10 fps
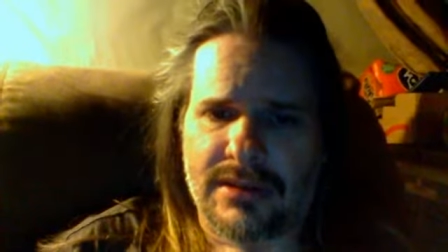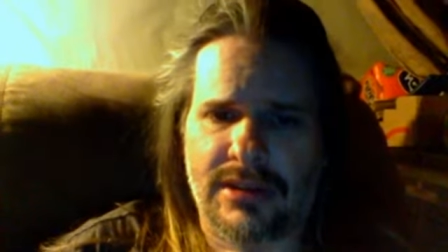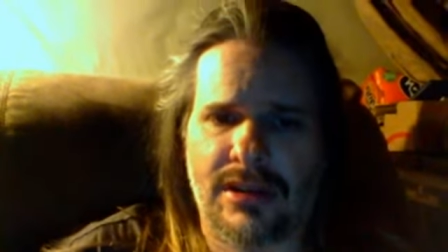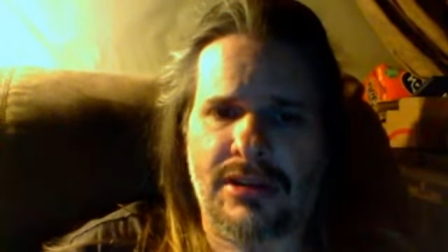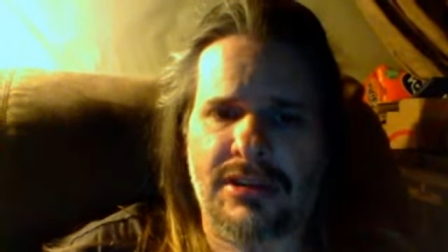
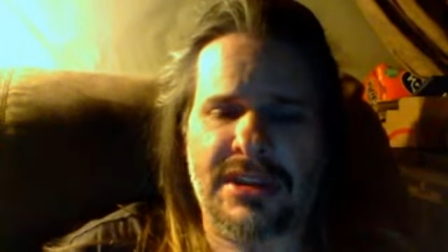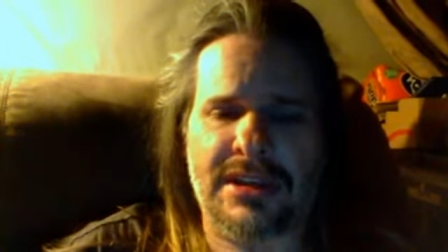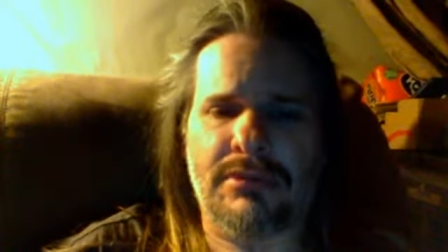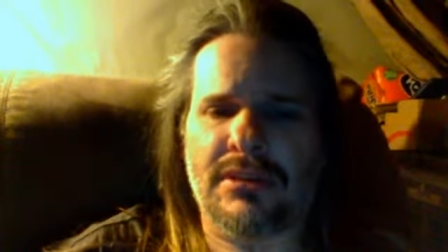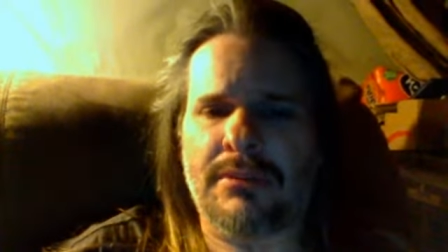You know, you
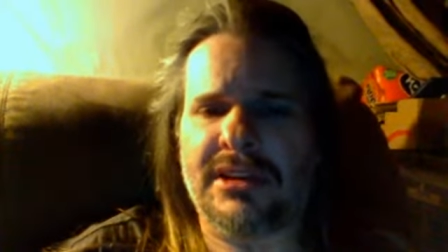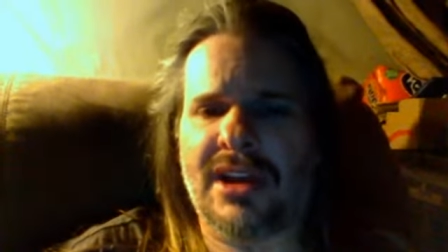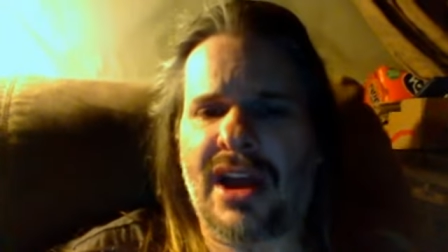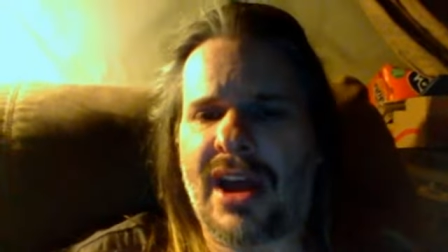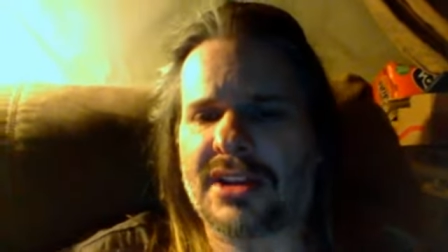think, I mean,
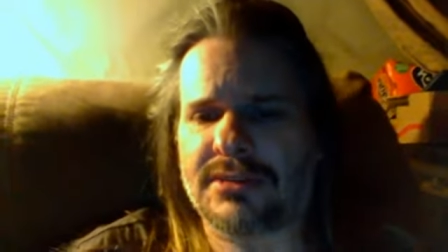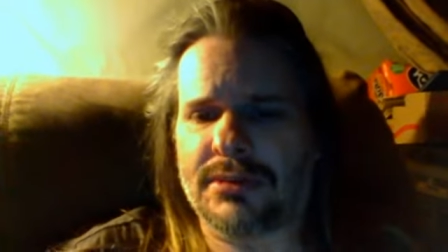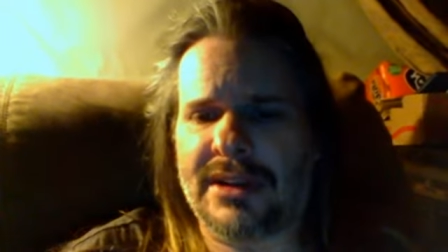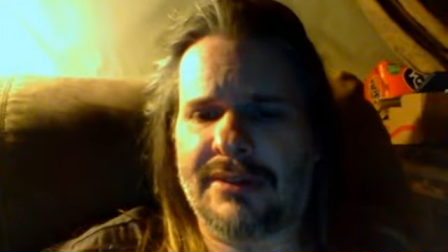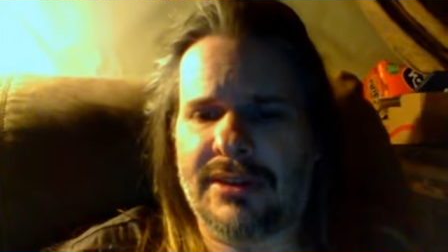gosh,
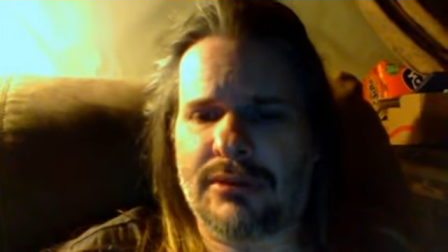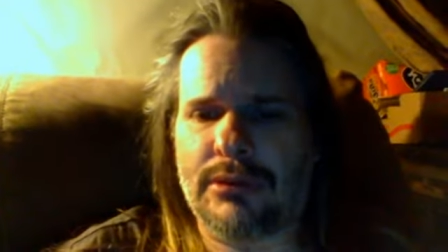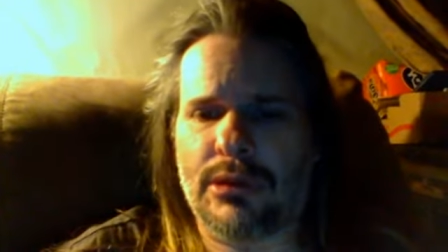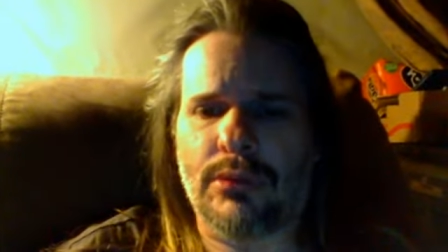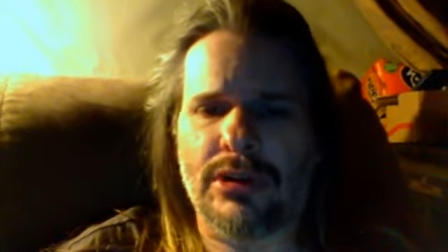we're living in the
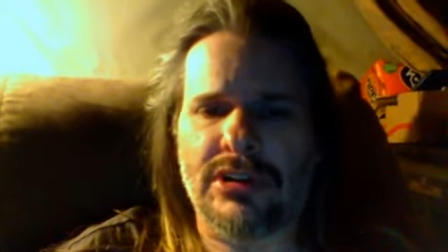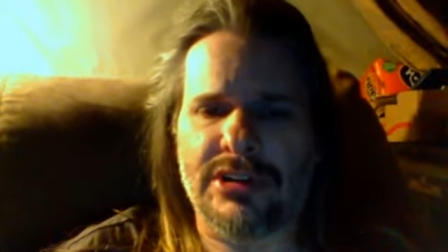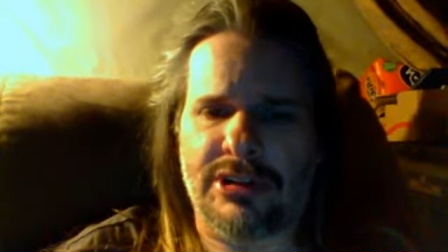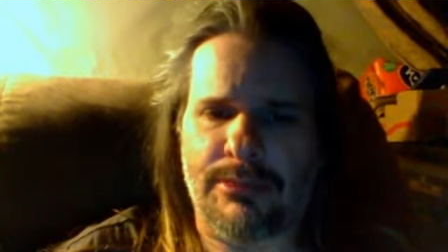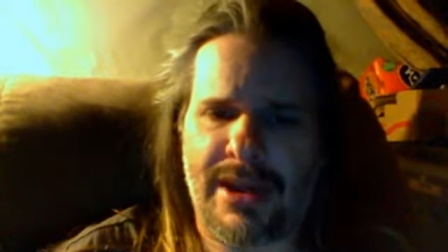real world
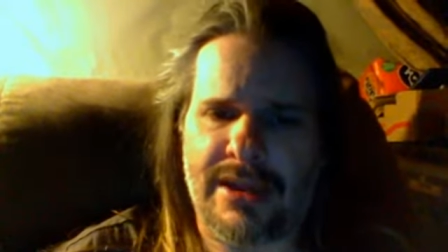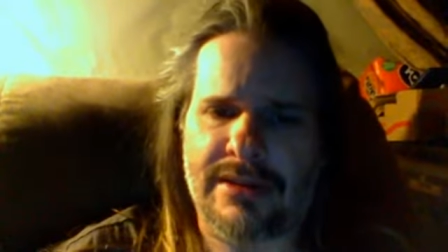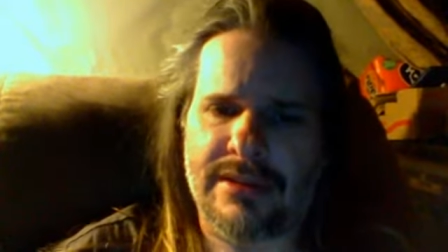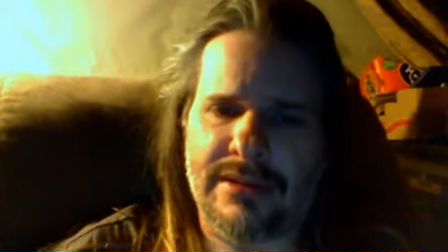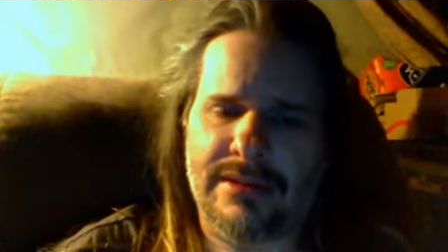here, man.